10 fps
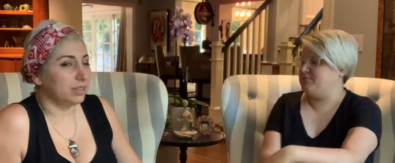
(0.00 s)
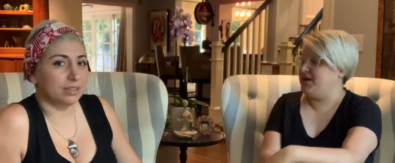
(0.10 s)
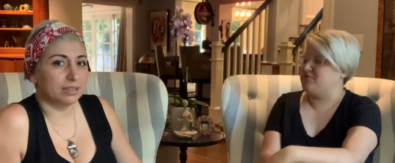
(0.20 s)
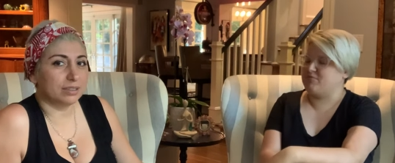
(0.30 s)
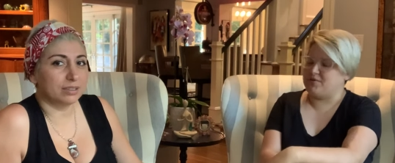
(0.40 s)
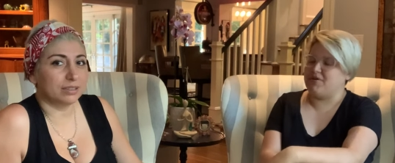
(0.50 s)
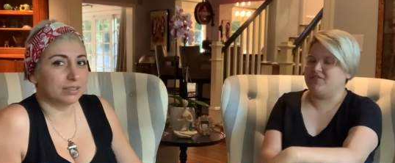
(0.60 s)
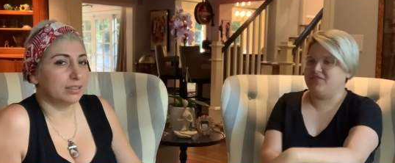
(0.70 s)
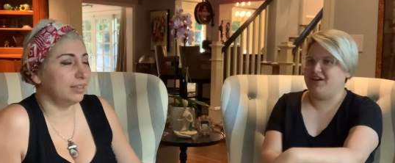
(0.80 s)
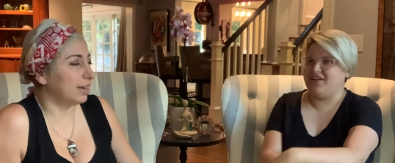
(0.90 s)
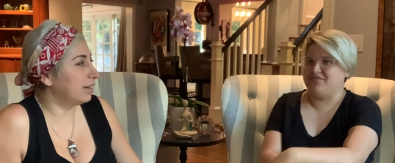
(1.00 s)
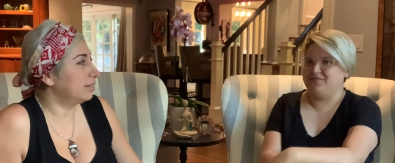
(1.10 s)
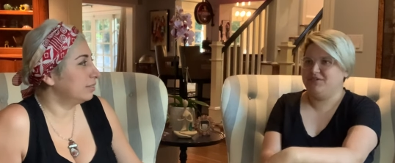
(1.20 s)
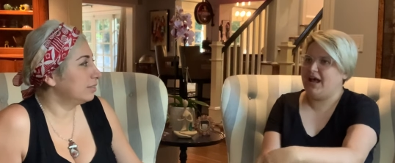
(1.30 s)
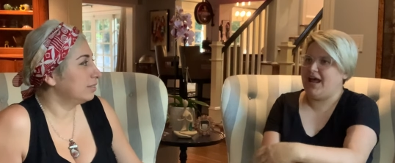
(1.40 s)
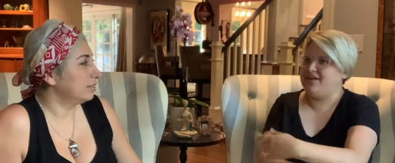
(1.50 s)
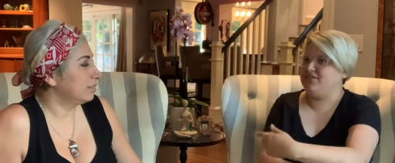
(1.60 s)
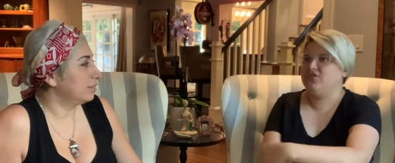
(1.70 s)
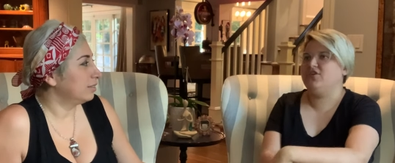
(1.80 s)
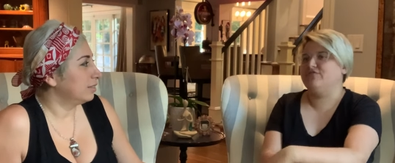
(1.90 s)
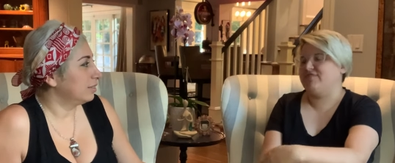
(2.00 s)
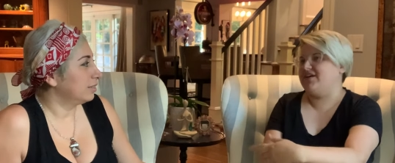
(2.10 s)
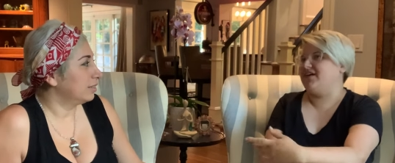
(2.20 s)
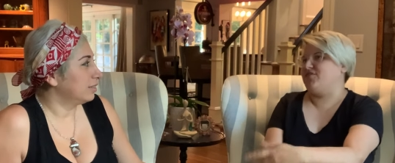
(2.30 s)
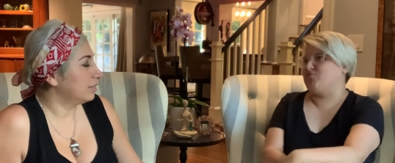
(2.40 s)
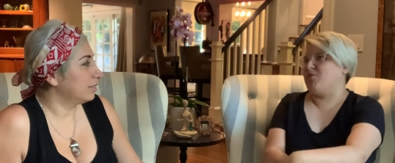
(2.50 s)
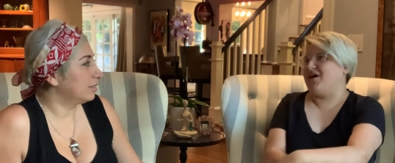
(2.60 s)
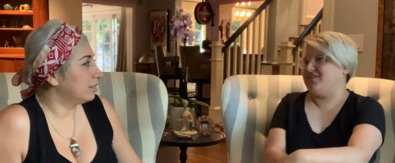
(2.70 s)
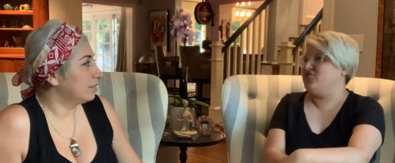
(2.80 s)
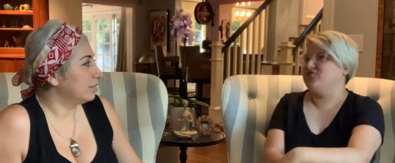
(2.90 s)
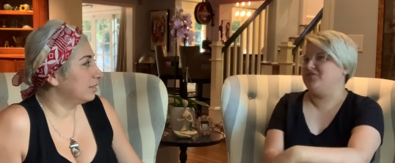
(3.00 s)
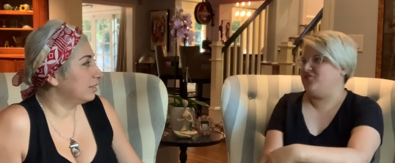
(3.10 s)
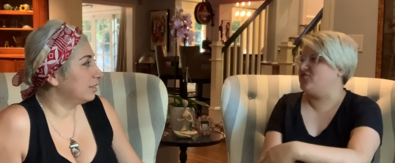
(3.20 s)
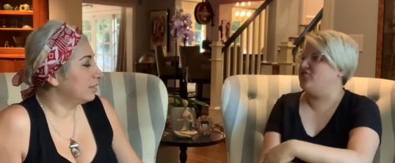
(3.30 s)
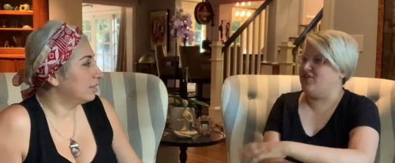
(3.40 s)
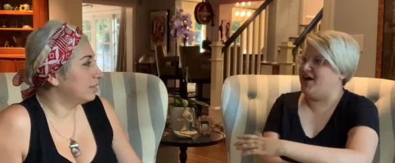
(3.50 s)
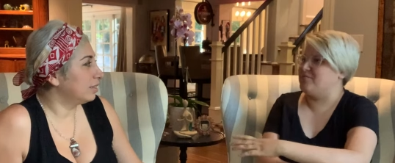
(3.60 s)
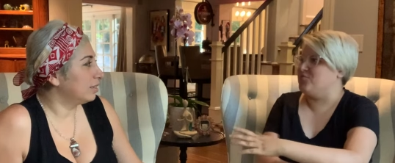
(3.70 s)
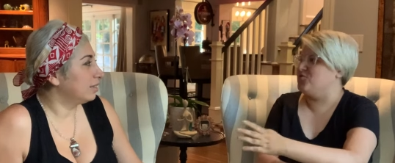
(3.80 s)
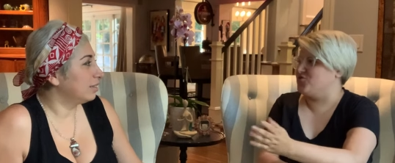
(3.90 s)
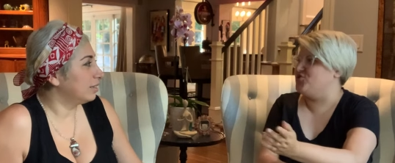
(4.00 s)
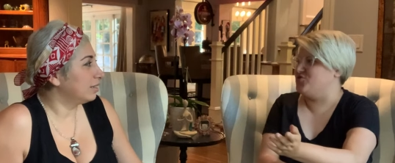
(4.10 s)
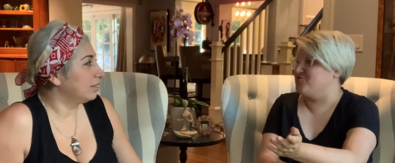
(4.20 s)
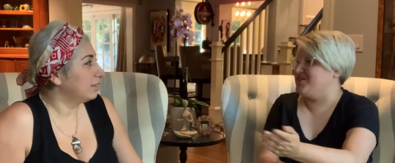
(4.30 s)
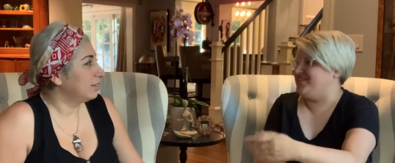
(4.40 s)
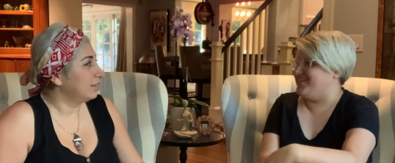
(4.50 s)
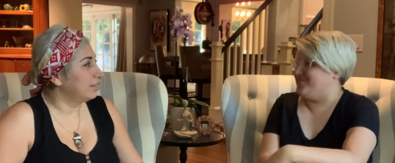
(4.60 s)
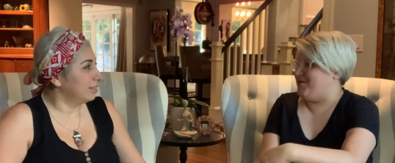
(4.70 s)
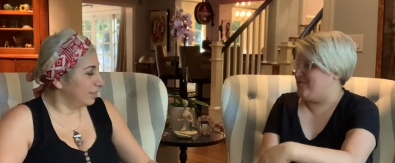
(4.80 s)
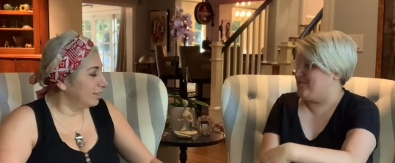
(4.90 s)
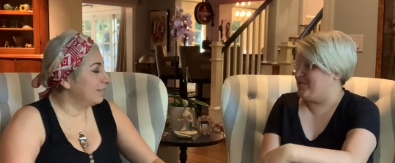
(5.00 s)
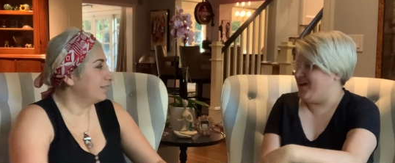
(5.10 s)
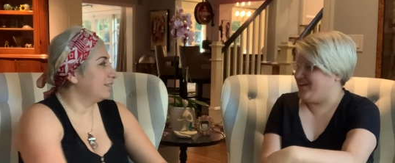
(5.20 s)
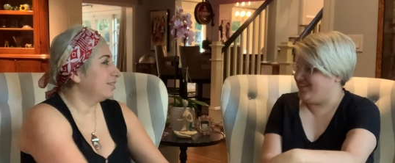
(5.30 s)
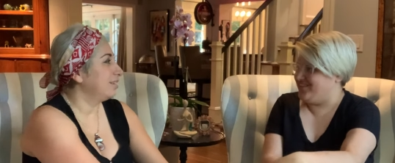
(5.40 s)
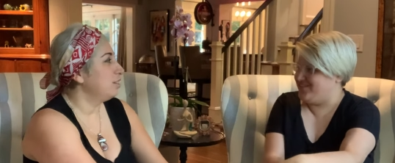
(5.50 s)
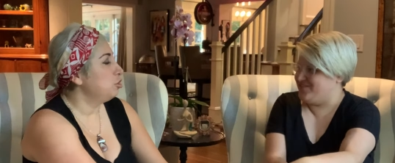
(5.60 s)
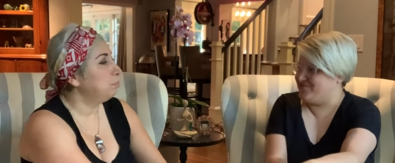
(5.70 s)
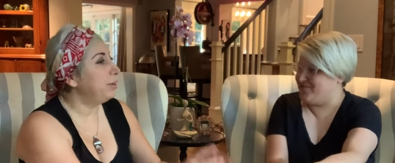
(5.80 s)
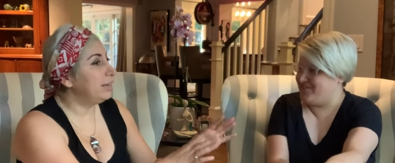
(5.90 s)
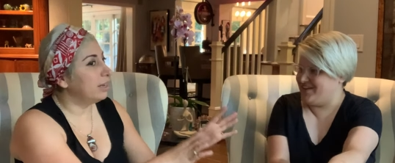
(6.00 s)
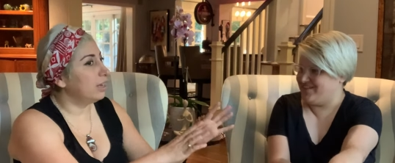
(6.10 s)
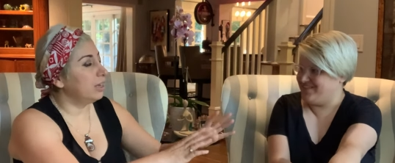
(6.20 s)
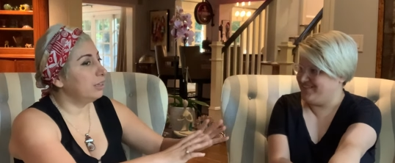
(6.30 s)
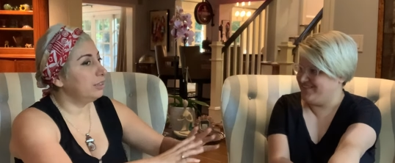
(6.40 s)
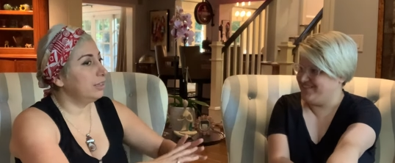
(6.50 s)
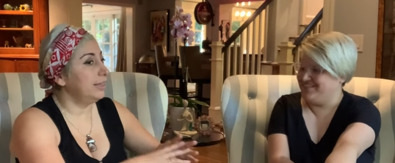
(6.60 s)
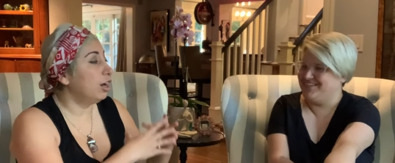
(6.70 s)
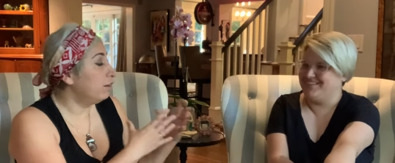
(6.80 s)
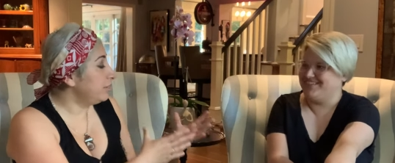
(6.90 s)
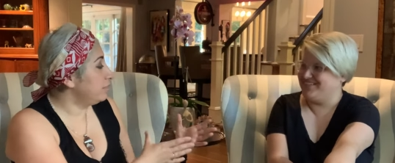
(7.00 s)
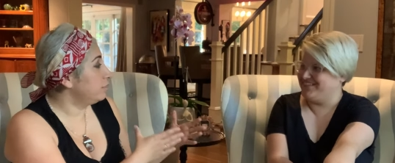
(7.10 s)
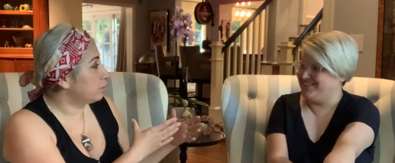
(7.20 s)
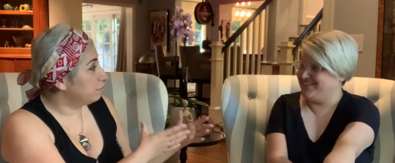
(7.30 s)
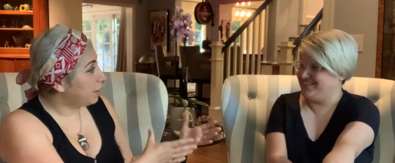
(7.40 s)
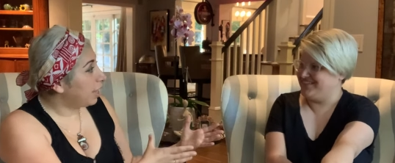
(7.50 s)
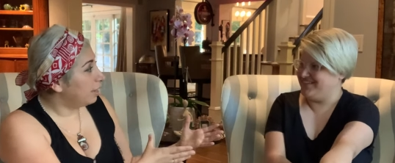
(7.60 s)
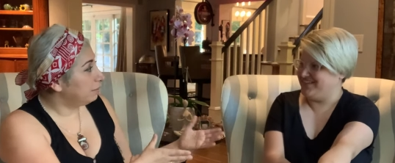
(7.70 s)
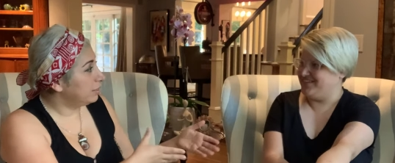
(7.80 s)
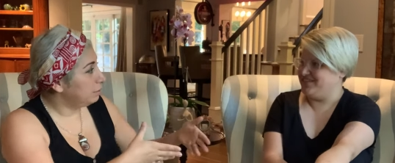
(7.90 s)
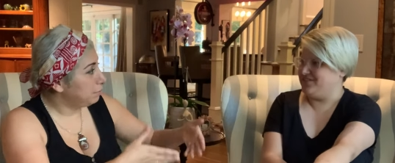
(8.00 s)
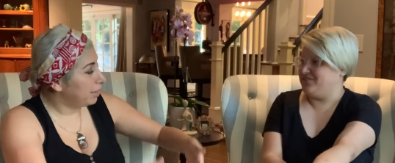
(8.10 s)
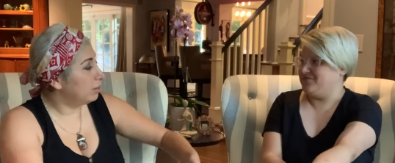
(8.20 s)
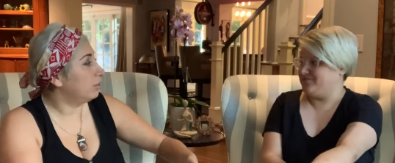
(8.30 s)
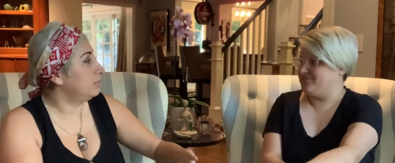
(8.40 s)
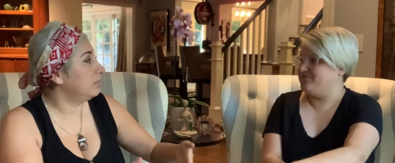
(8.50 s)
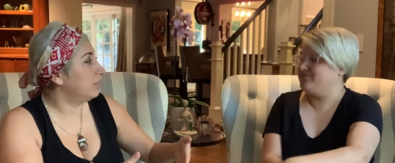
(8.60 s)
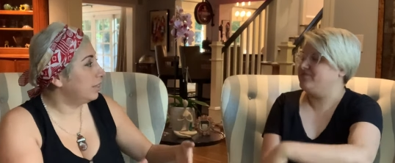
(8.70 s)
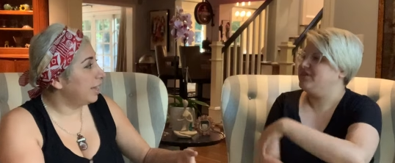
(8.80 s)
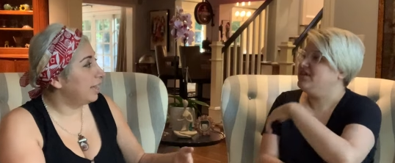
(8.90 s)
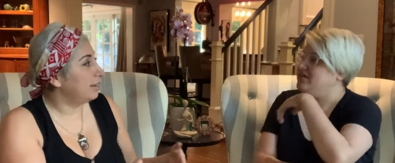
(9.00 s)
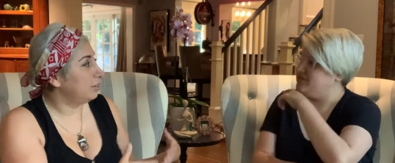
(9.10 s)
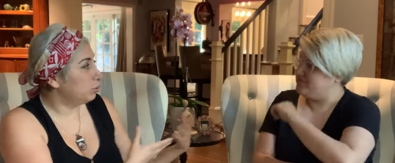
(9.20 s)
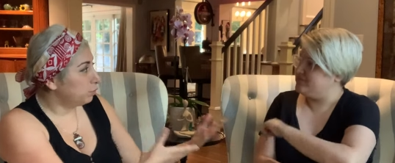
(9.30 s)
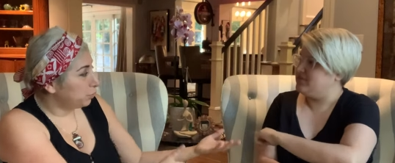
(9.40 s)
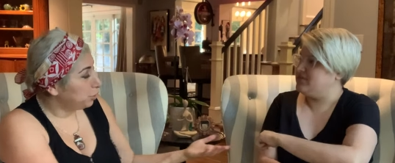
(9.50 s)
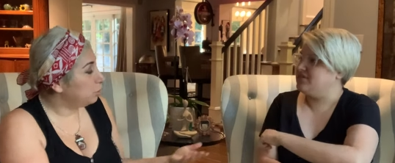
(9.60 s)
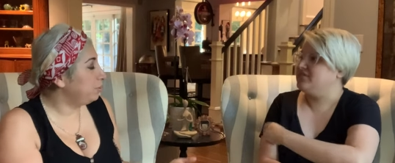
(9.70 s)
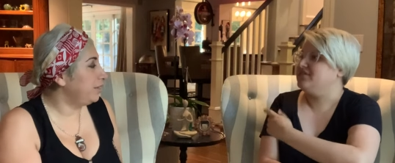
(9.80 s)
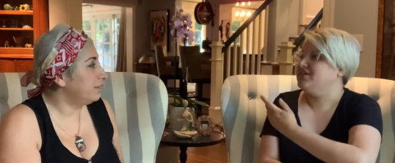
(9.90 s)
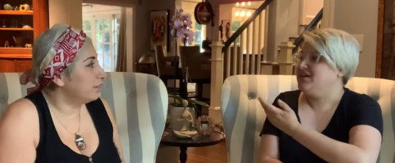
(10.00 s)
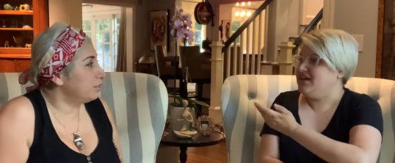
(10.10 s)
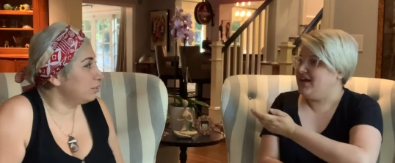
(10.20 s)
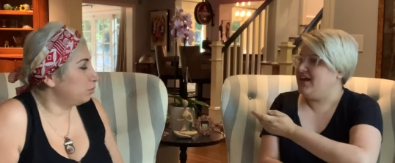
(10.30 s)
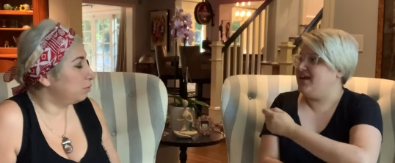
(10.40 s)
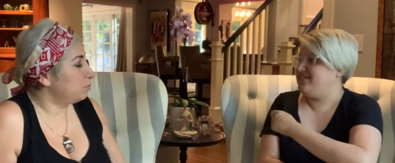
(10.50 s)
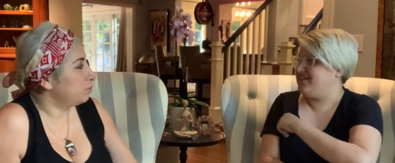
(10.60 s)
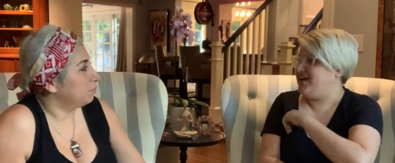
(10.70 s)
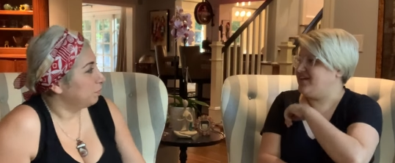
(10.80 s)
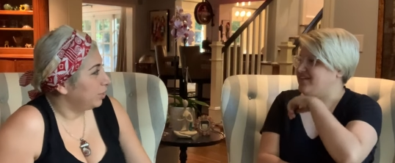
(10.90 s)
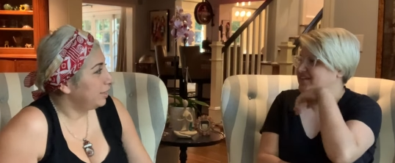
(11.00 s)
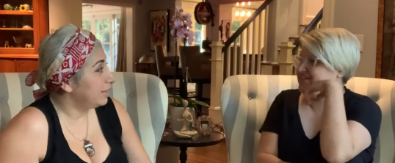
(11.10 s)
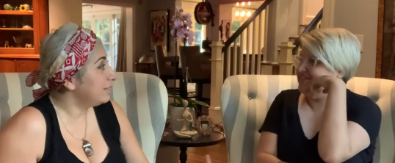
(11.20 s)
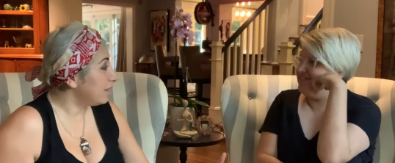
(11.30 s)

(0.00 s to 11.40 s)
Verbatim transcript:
Speaker 1: Uh, yes, pretty much. Yeah. Uh, and you're gonna find out why. There's there's a lot more good reason why we're blacklisted
Speaker 2: from but that. He obviously survived because he made it onto the land in order for you to be here. So exactly,
Speaker 1: he didn't